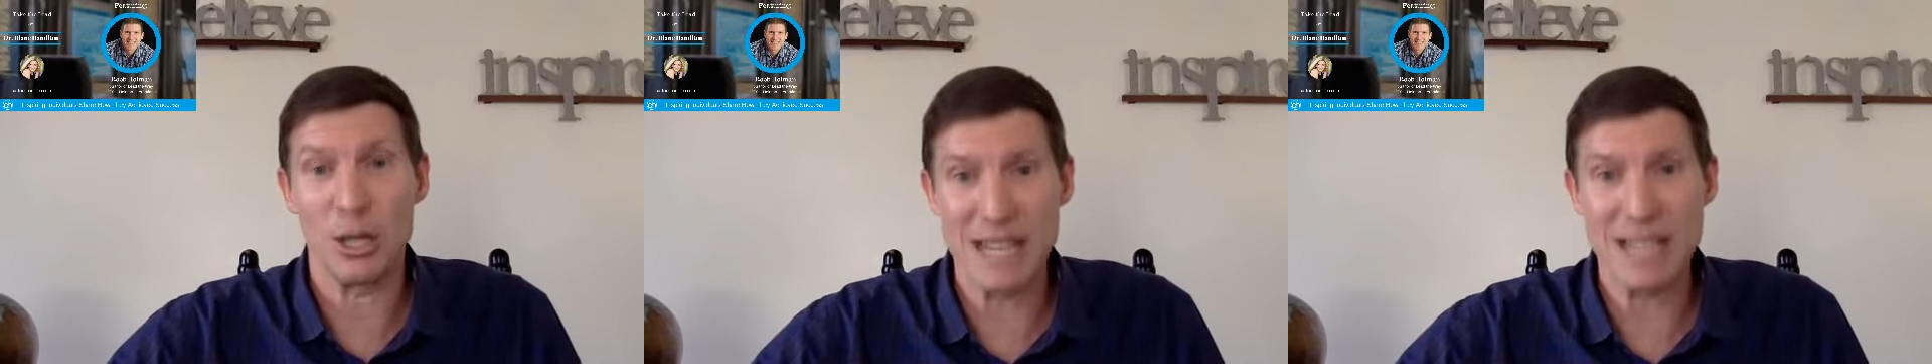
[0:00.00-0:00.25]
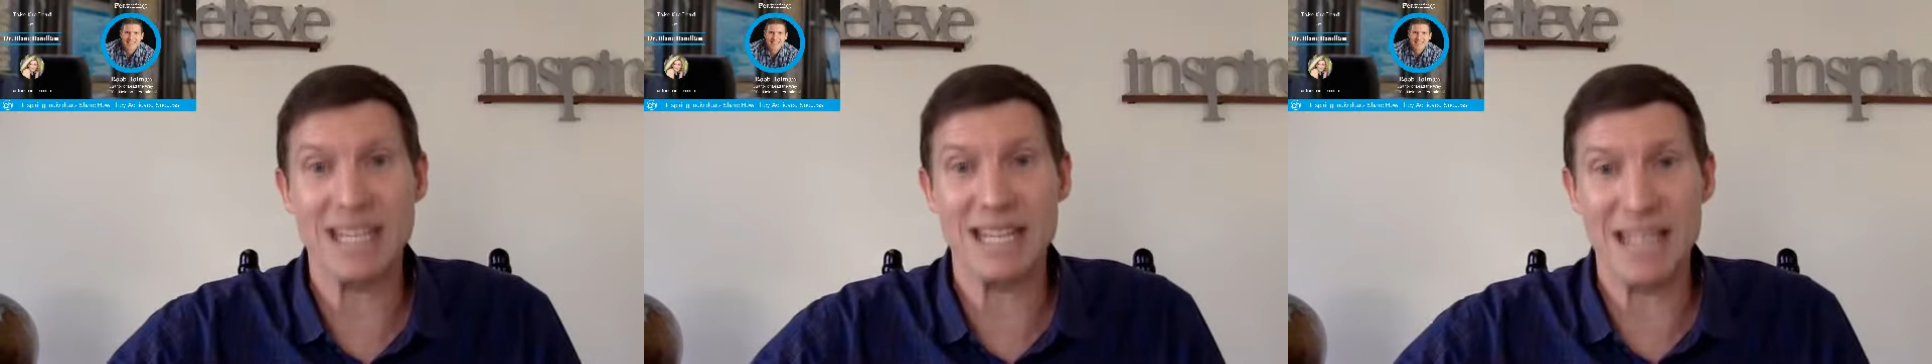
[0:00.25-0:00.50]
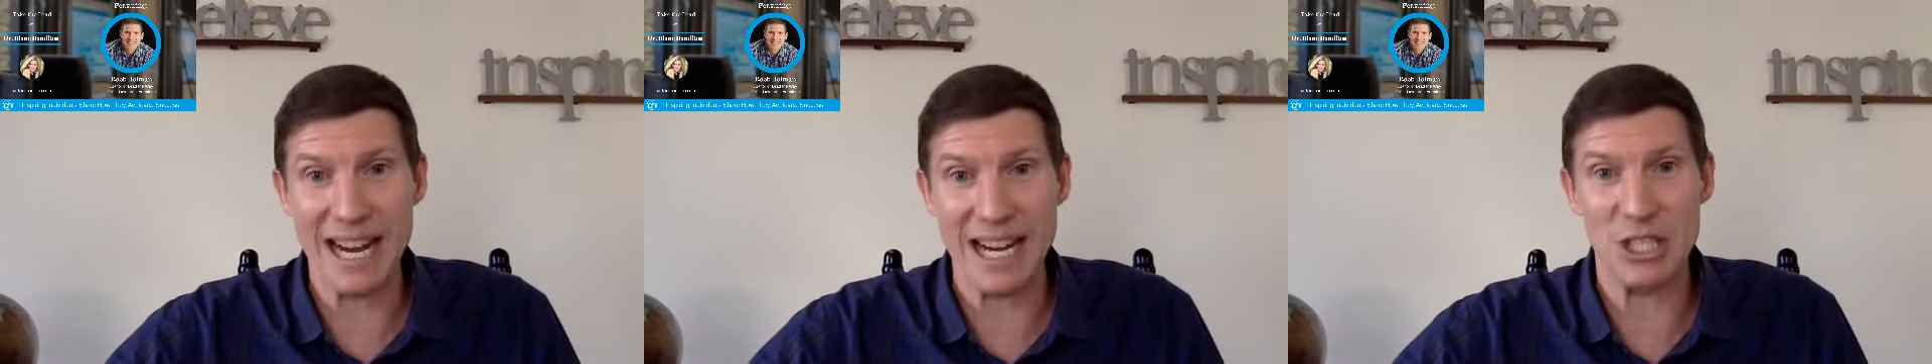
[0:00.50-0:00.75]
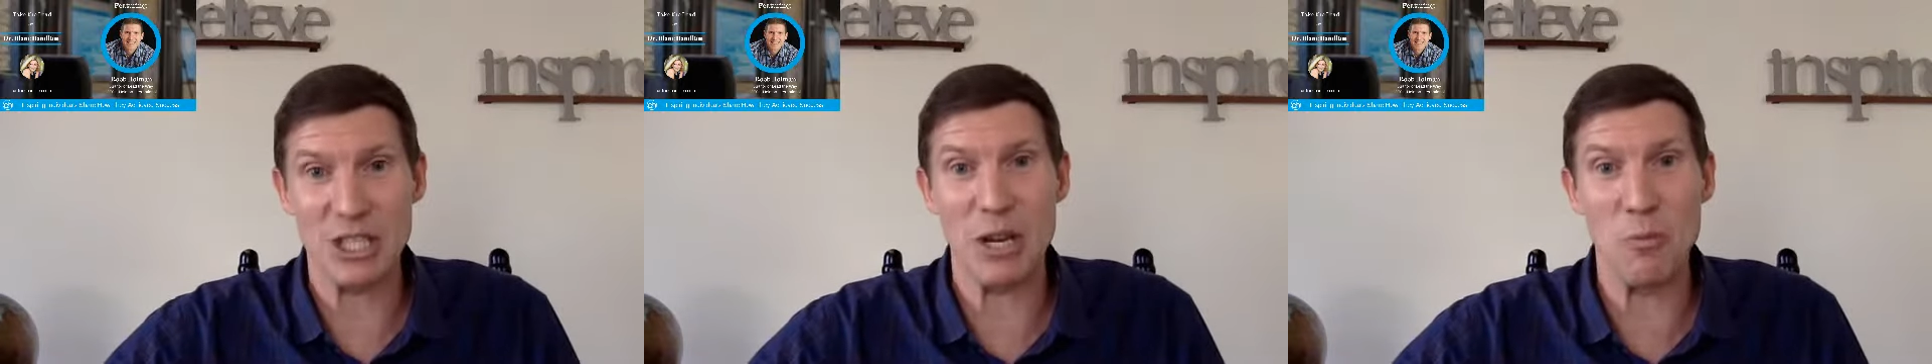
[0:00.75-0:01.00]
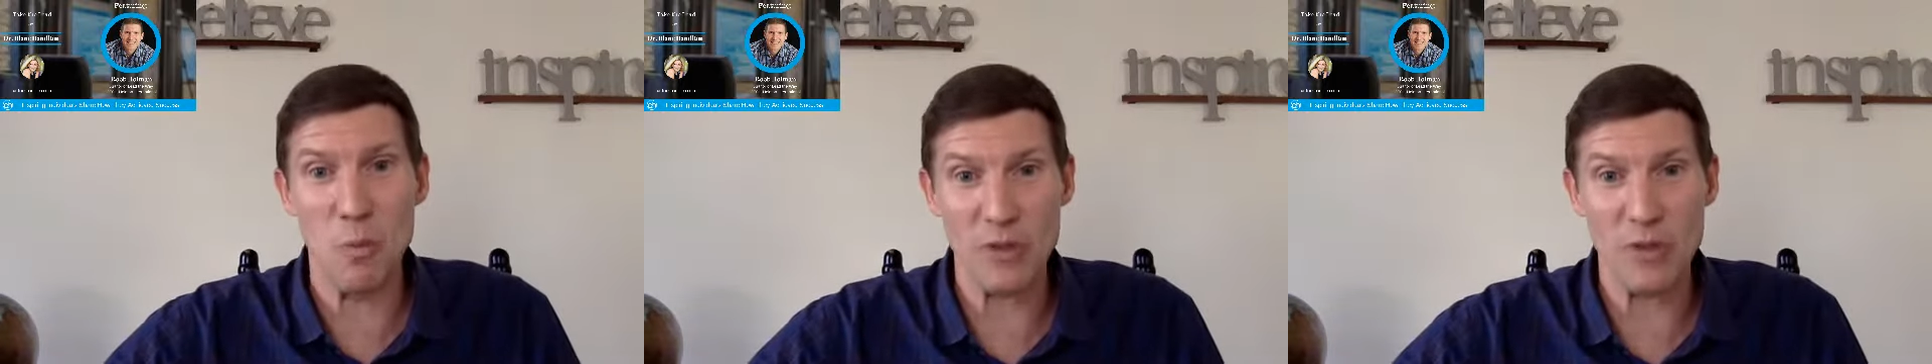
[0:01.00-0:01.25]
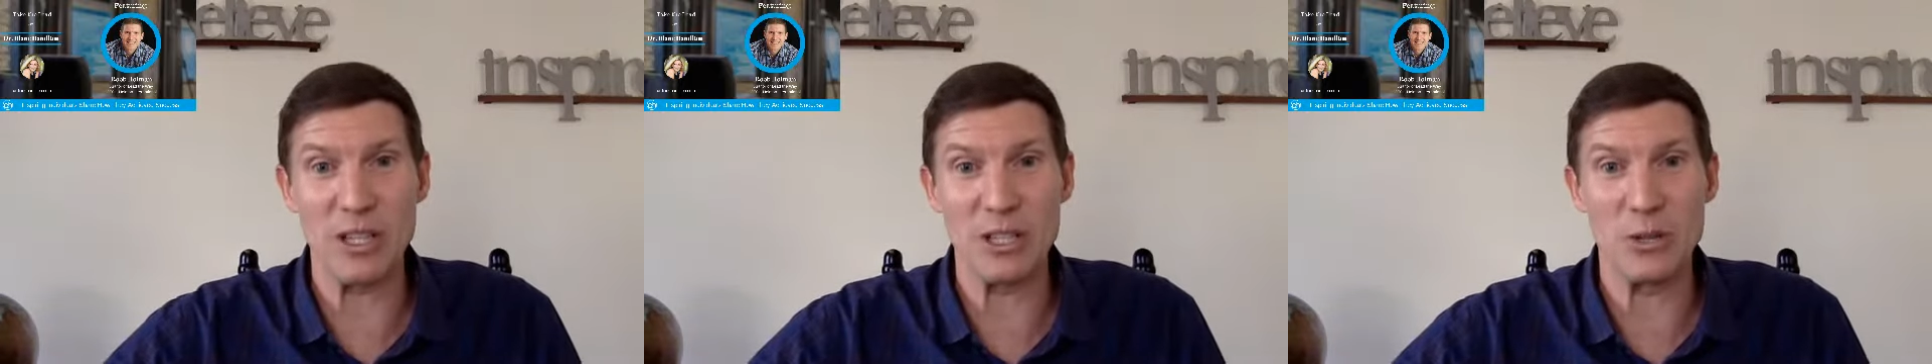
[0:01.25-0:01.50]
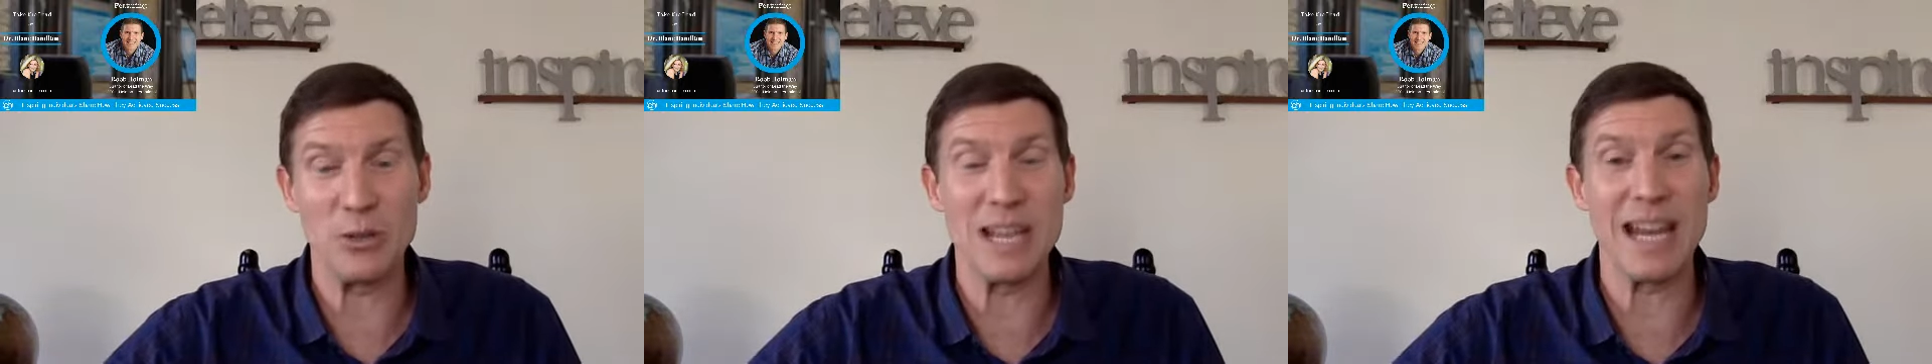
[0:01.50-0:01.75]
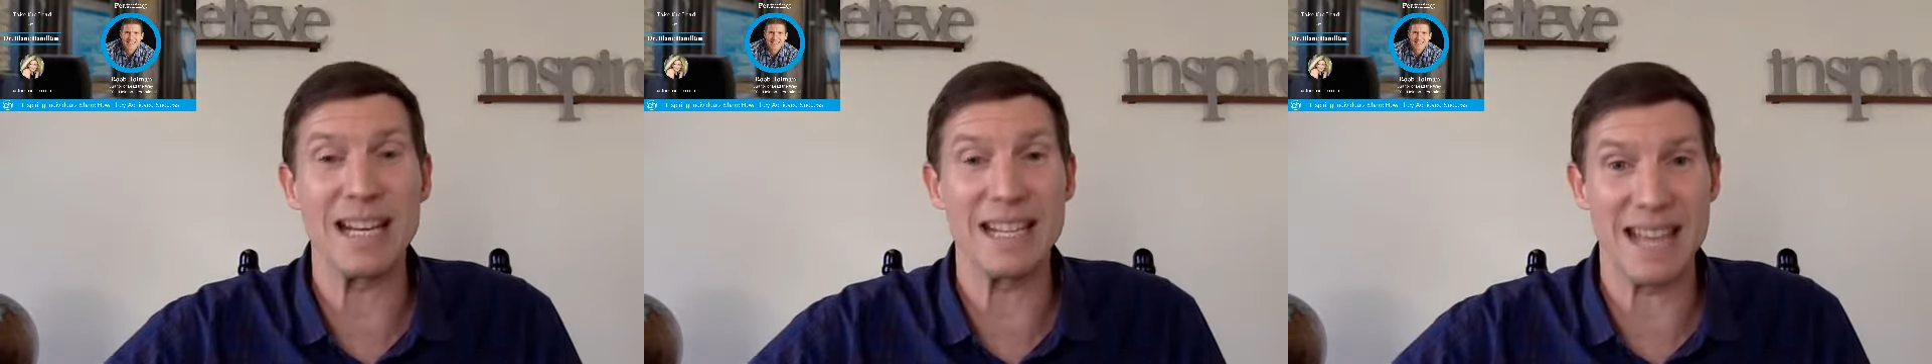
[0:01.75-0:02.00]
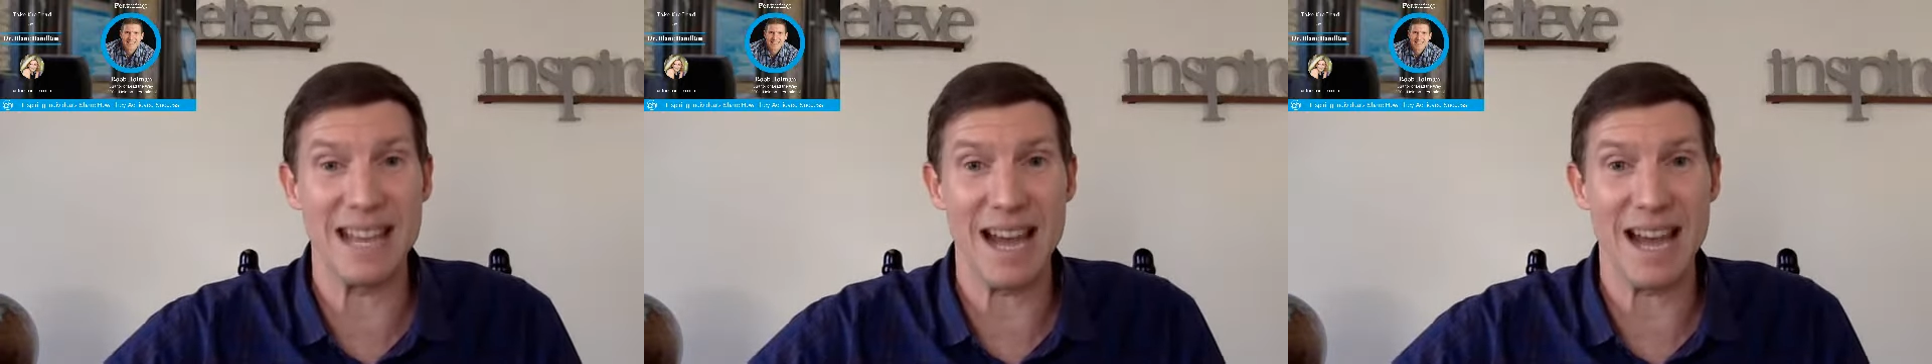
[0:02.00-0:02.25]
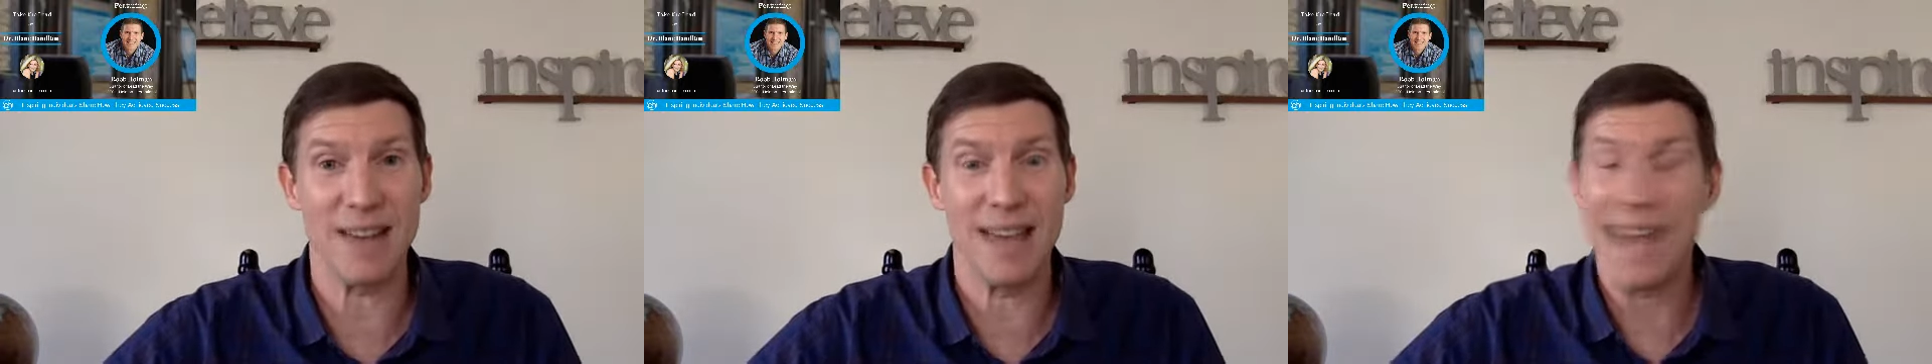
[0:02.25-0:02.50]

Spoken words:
disengaged in what they do day in and day out.